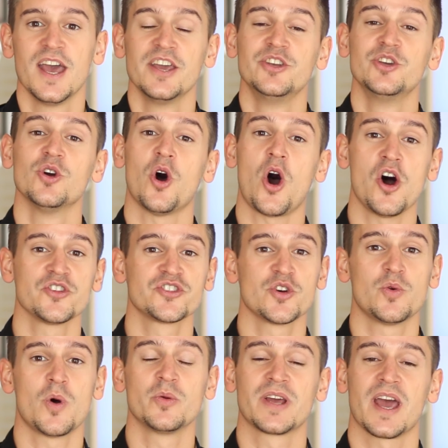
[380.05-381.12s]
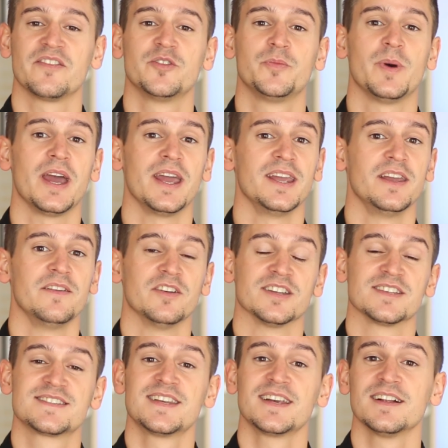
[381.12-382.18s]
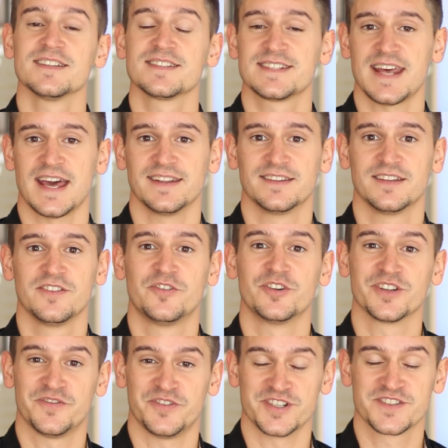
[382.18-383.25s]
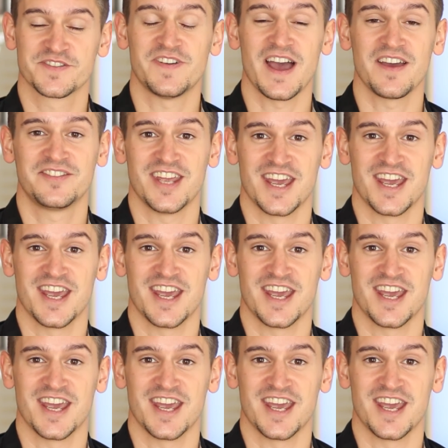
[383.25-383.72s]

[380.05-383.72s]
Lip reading: you also won't have to pay even a single cent for the first 5